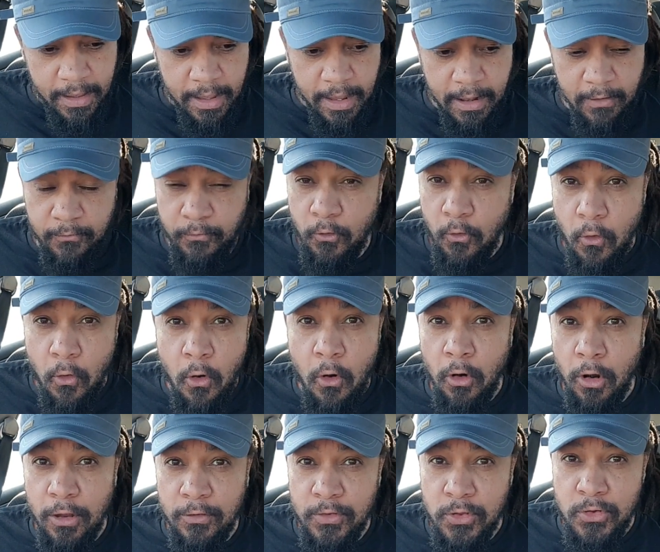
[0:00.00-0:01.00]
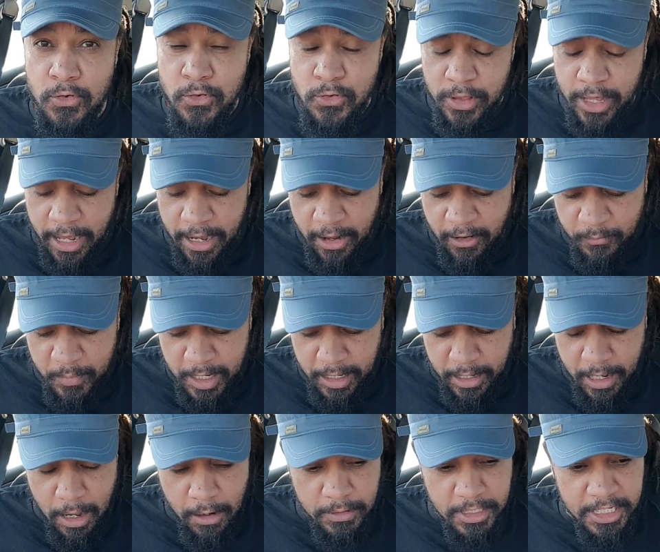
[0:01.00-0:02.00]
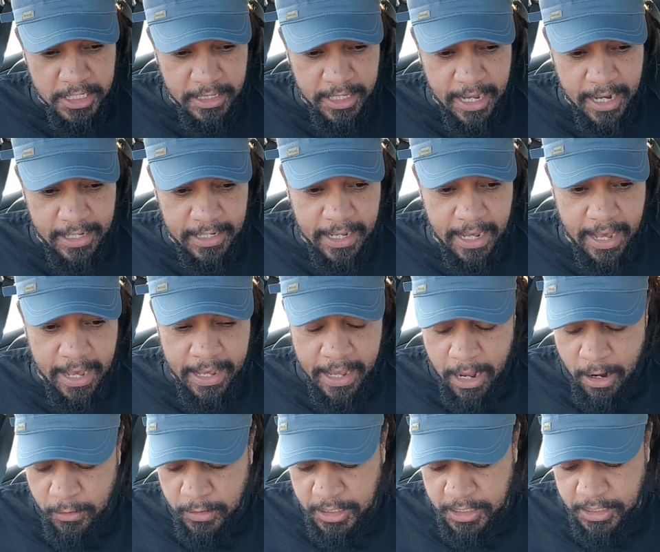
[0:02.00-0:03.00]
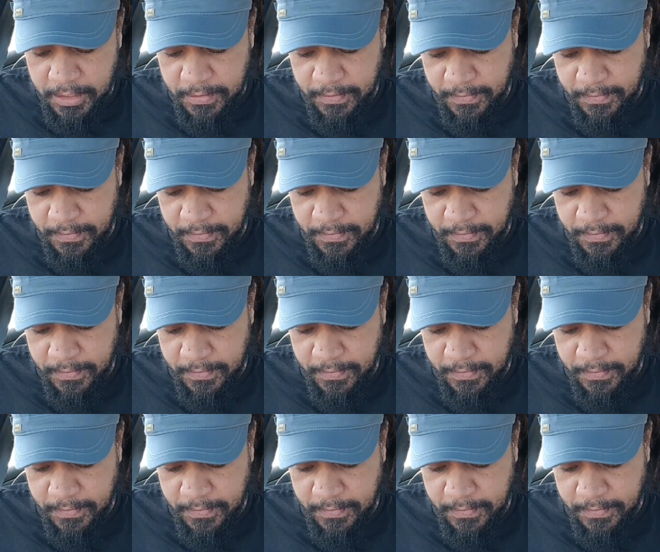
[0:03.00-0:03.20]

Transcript: And for all of you that have been counting that guy out,